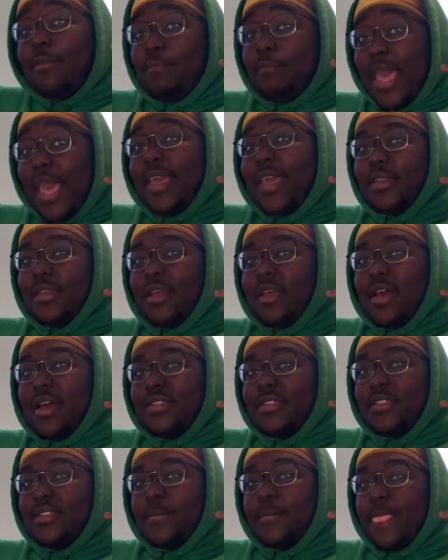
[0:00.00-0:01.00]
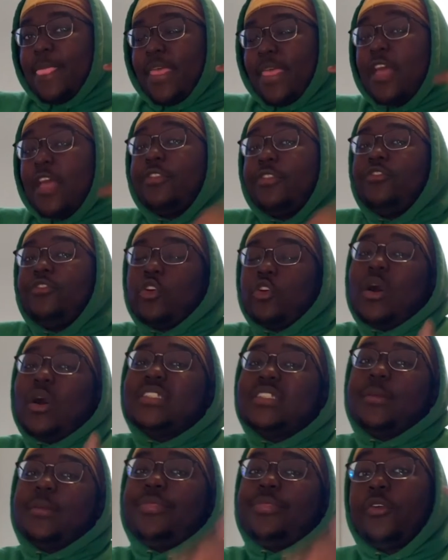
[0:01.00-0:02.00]
back a notch and throw on
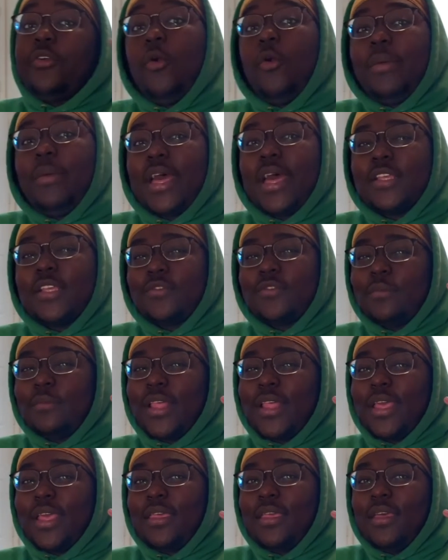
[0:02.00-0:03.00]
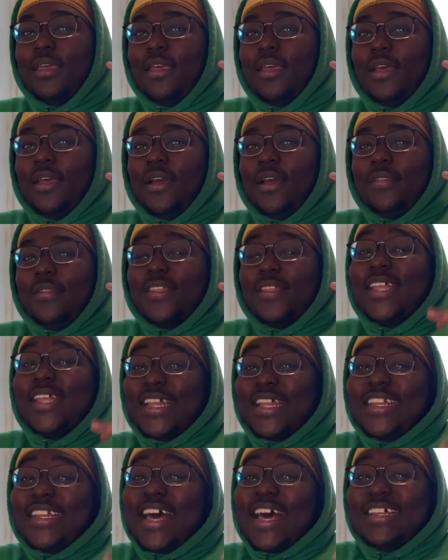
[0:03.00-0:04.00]
some throwbacks from like the
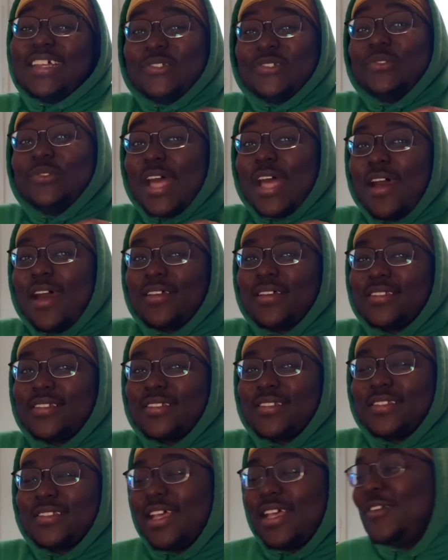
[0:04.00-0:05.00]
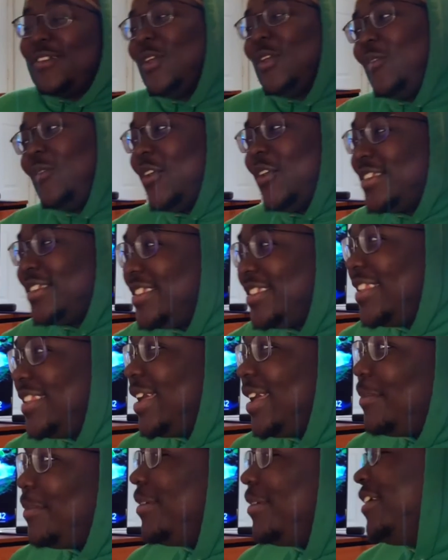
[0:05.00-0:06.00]
ninety-nines, two thousands. I don't know if you understand
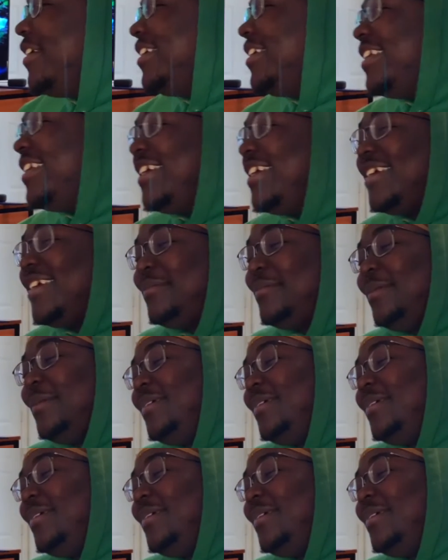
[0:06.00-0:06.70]
that bar or not. Maybe